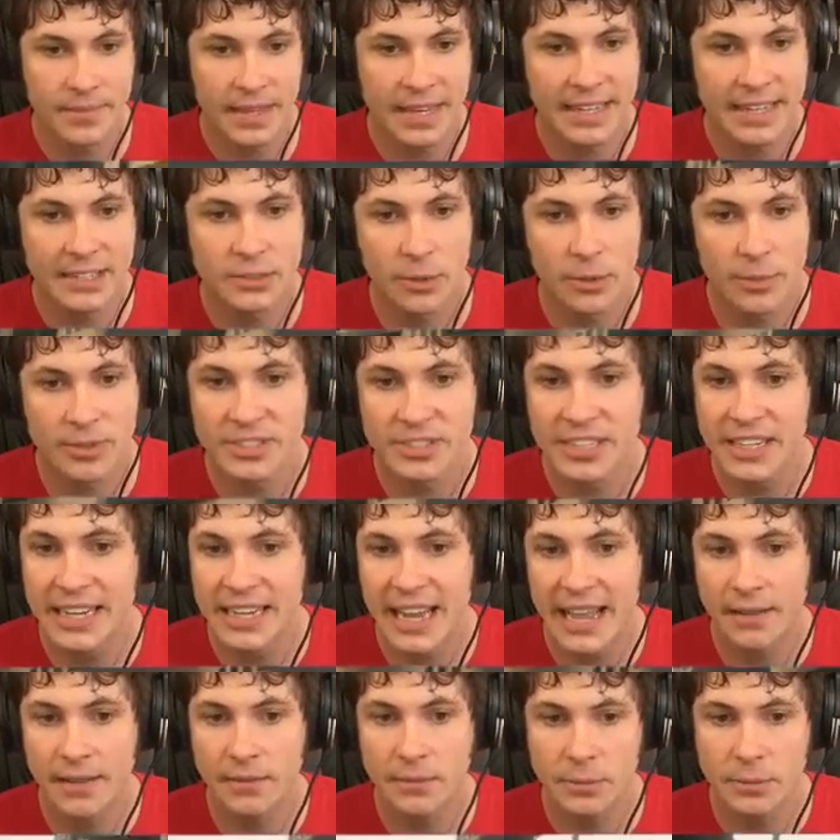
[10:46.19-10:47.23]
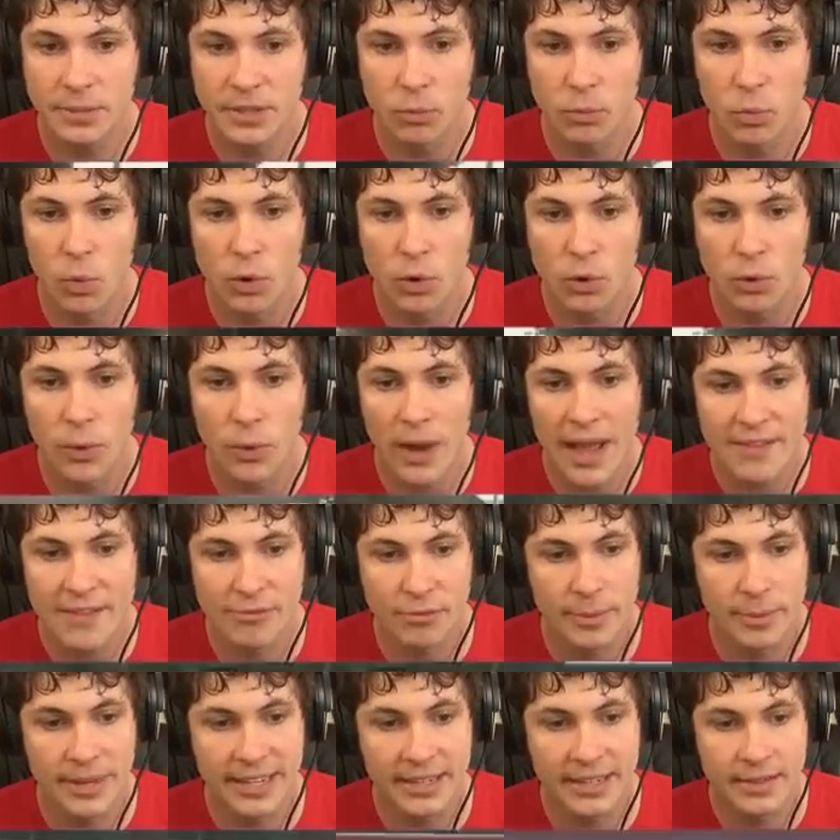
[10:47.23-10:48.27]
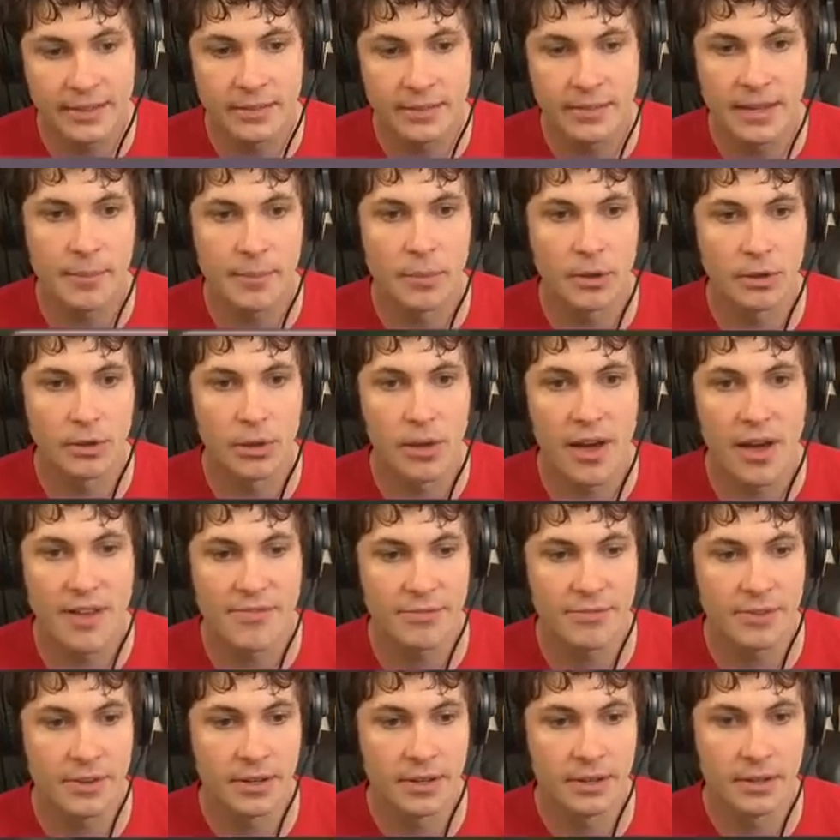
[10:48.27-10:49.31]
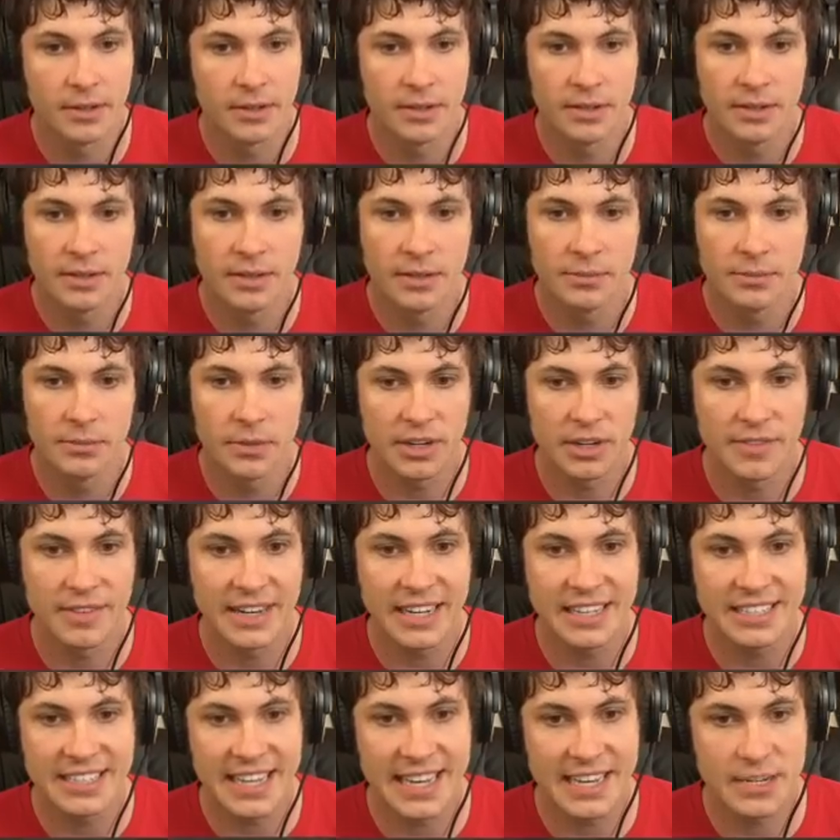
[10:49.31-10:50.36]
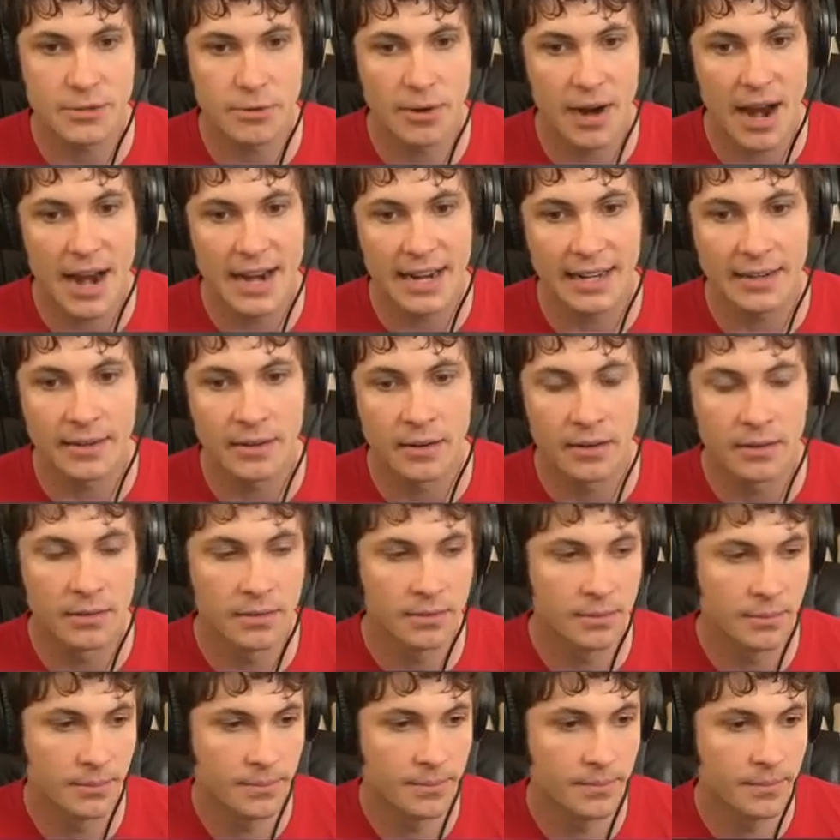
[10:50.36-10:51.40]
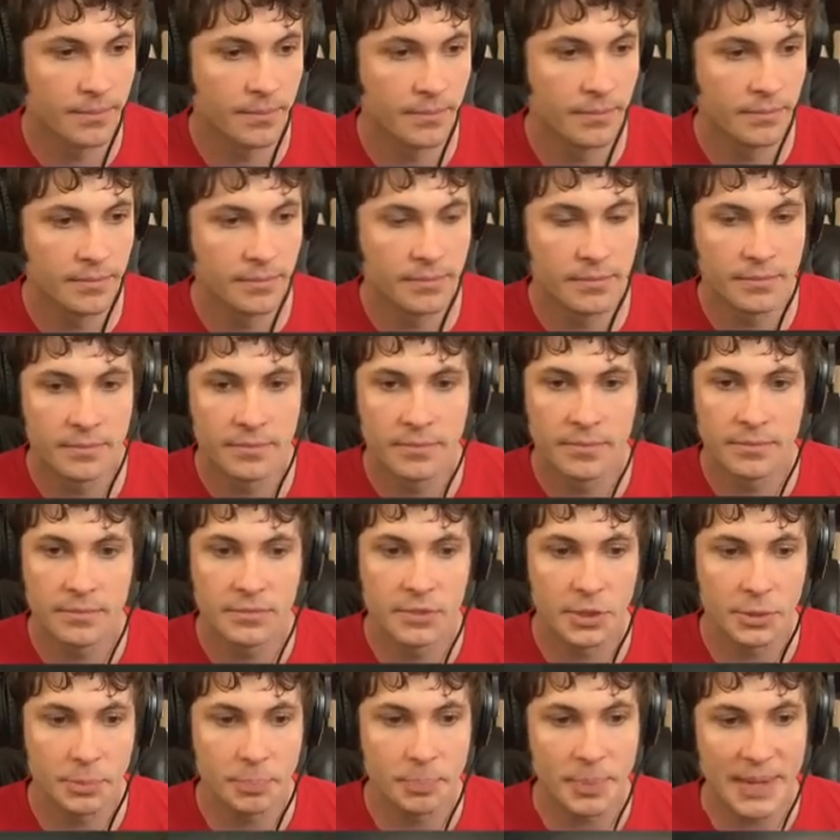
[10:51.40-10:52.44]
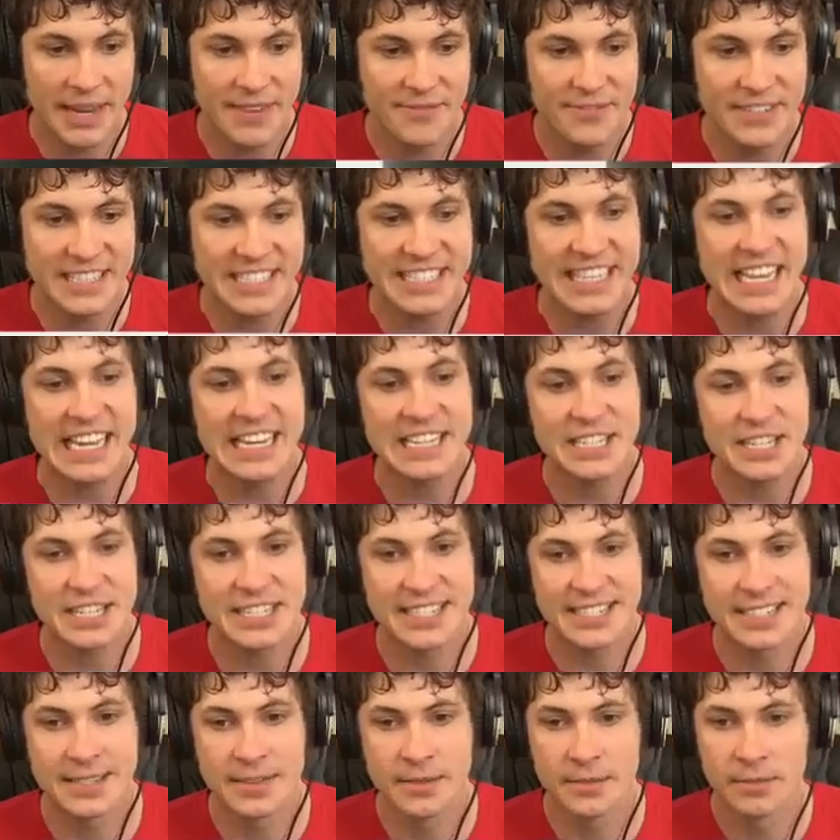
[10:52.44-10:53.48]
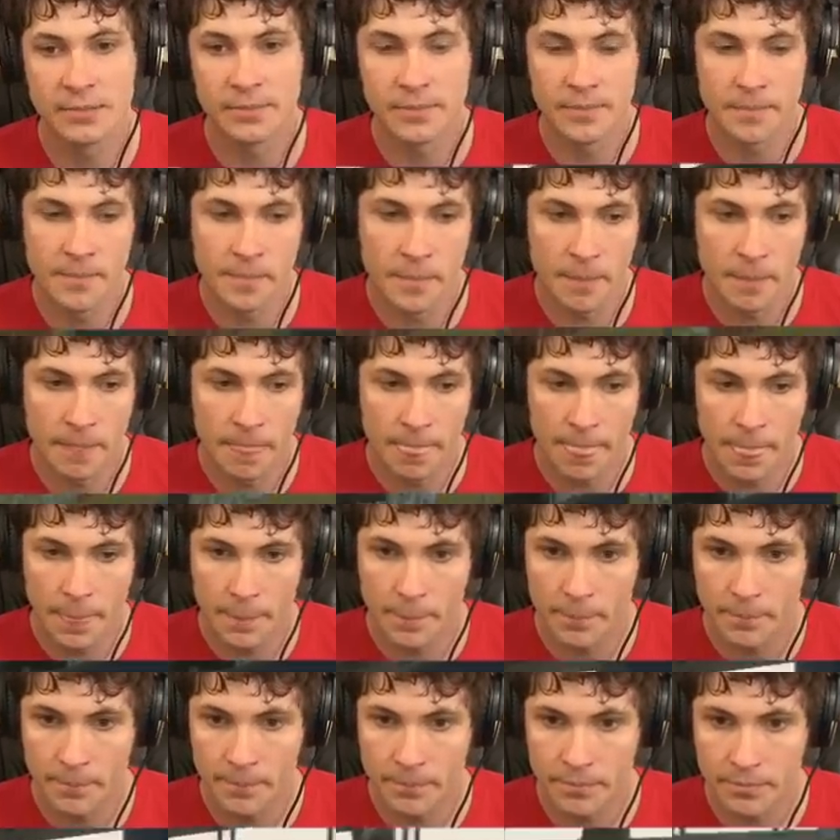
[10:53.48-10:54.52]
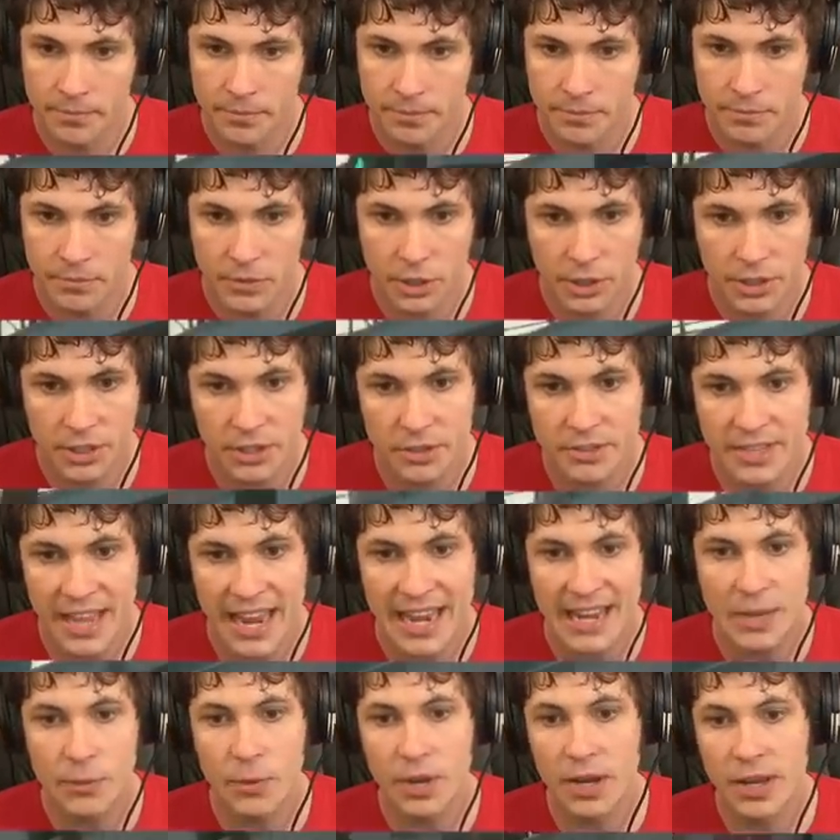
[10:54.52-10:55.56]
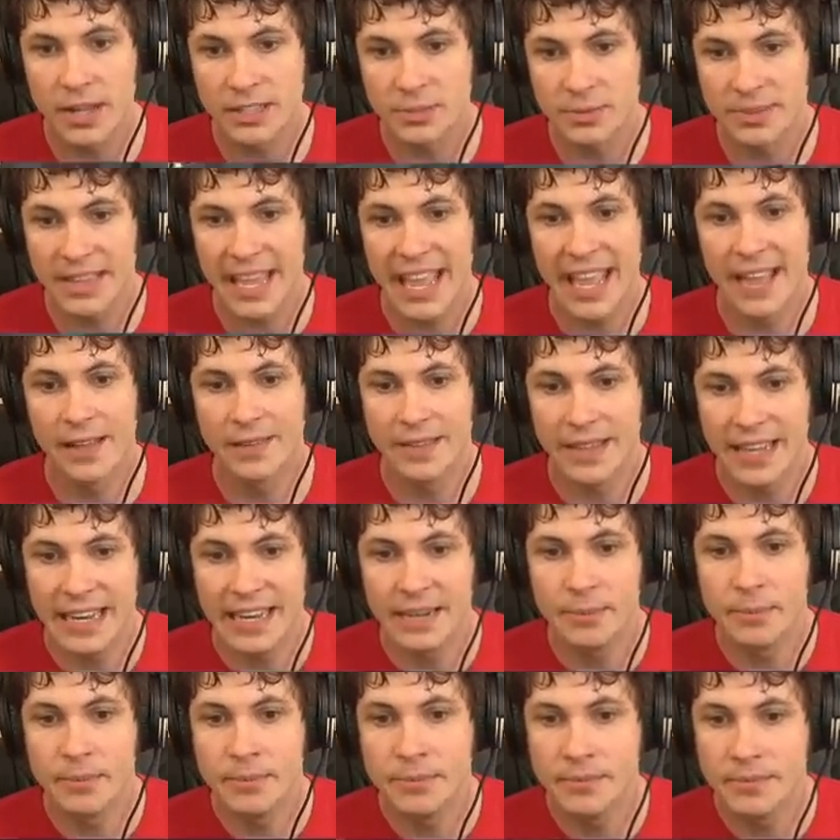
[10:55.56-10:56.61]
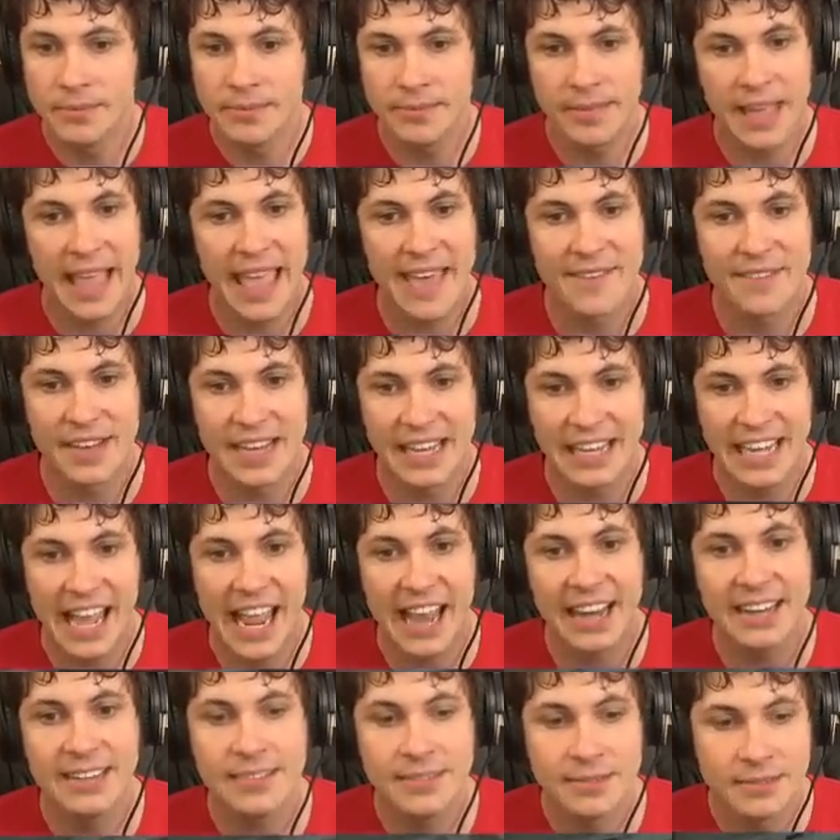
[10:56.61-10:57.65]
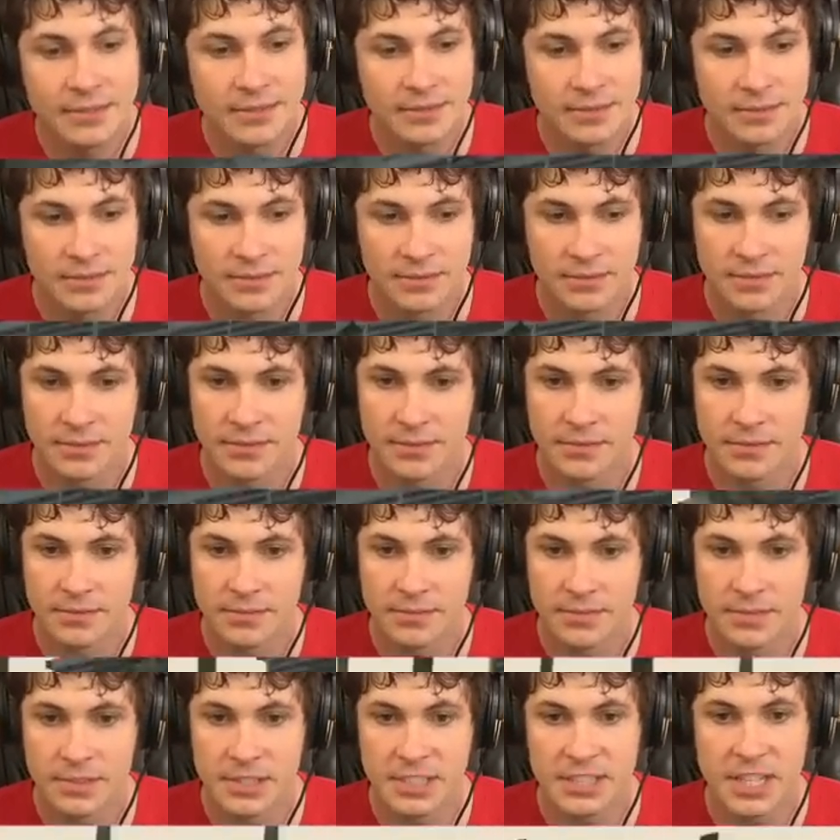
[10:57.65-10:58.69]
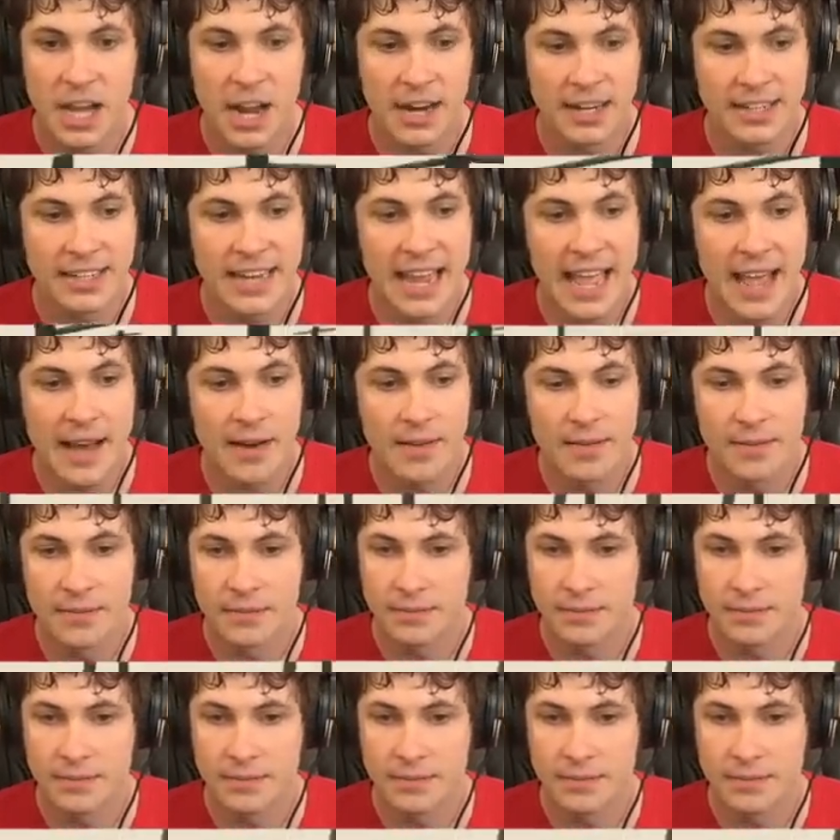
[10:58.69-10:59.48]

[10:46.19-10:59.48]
Anytime I see an L, I'm going to walk away from it in my life. Not even exaggerating. Not being facetious. Not going to use any words with L in them ever again. Starting now.